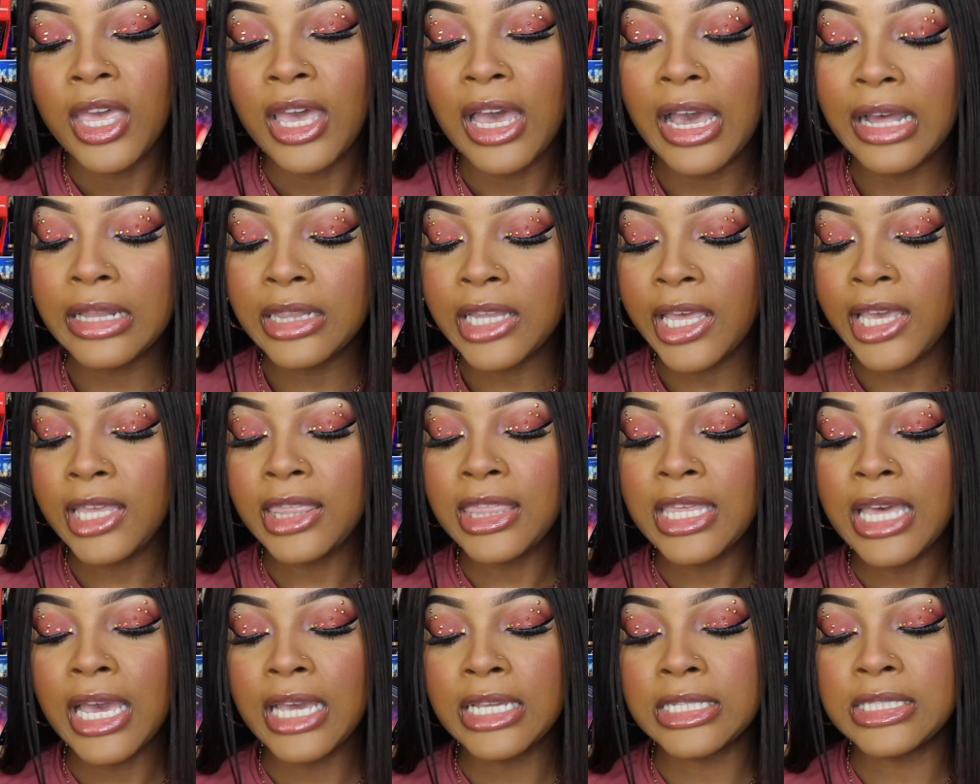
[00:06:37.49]
I like
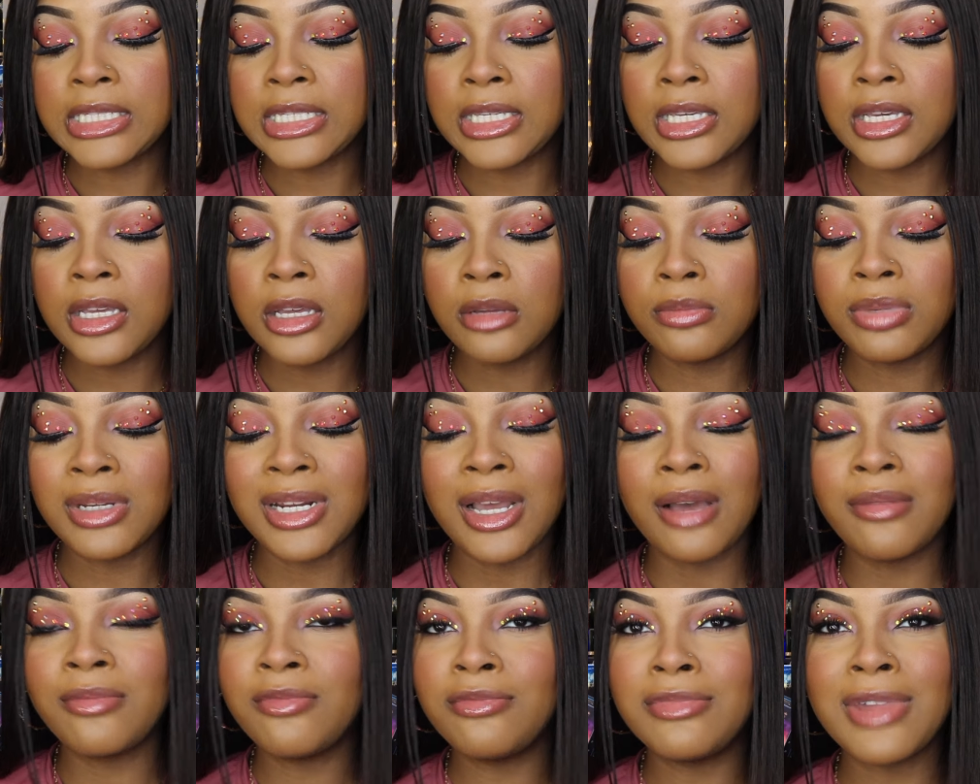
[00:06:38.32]
the idea, but
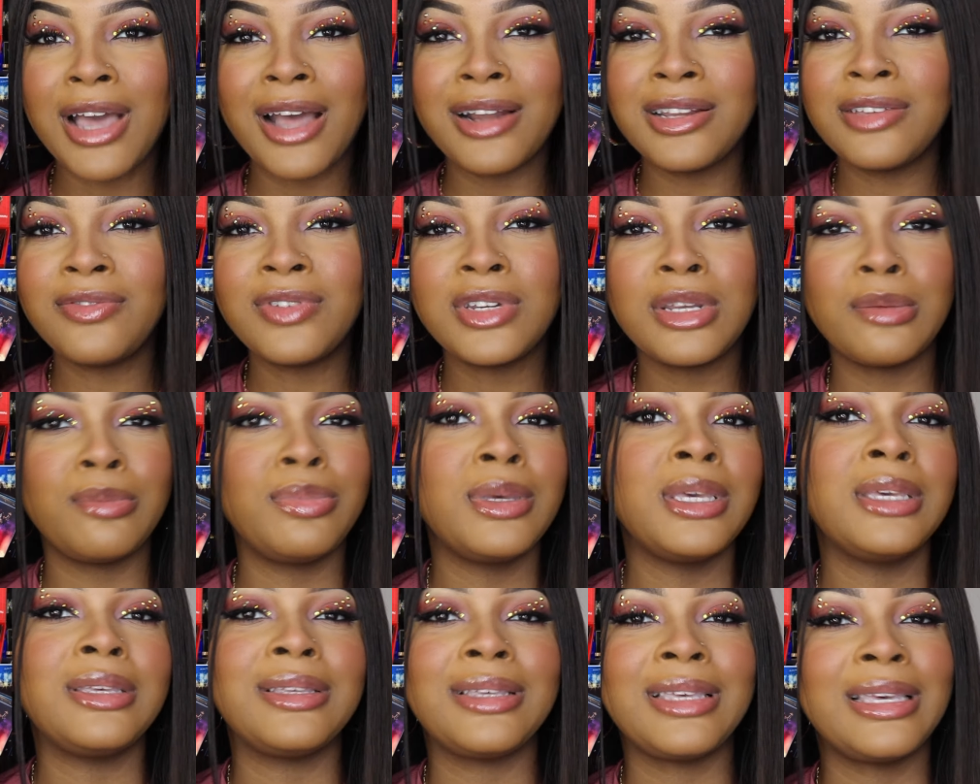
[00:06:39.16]
I'm not even a
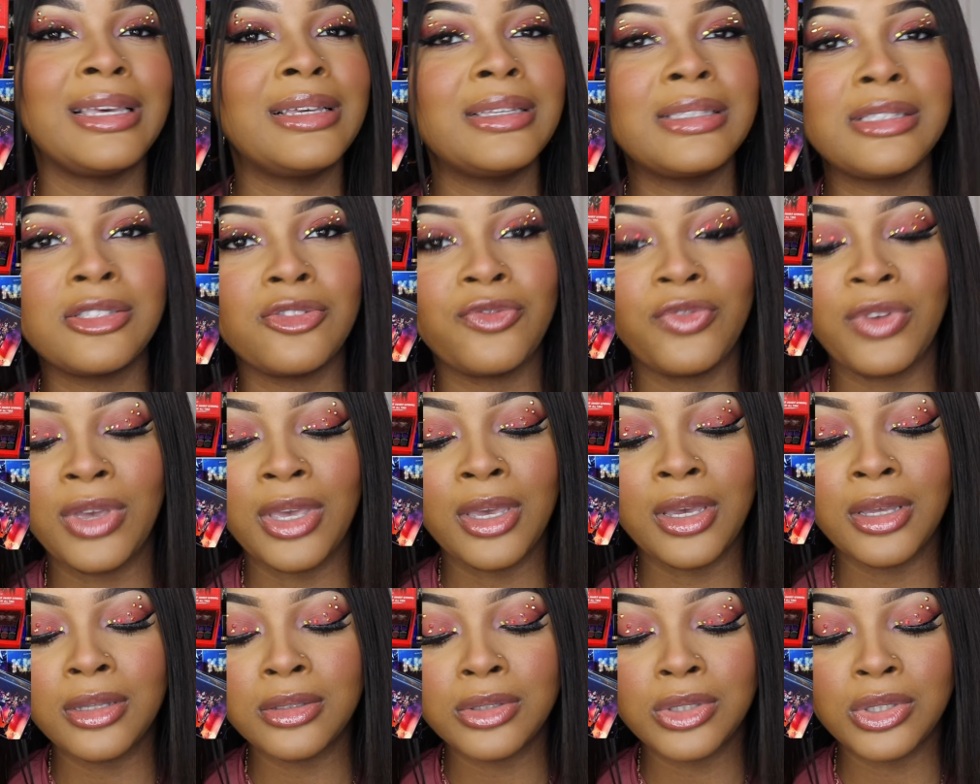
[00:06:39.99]
big Kiss
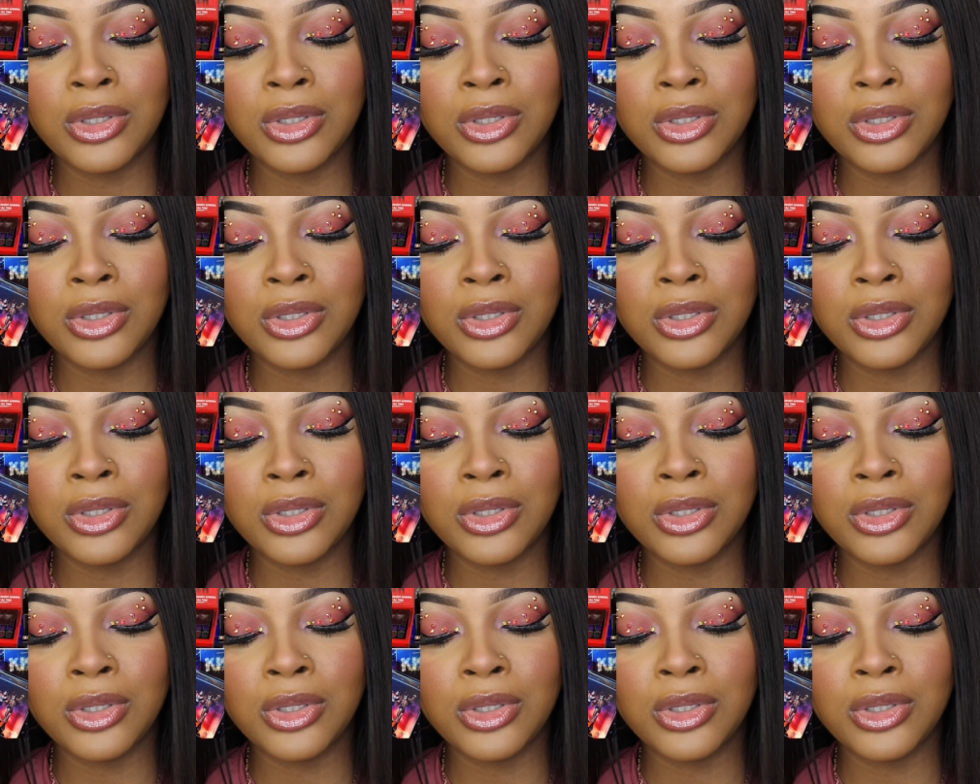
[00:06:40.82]
fan,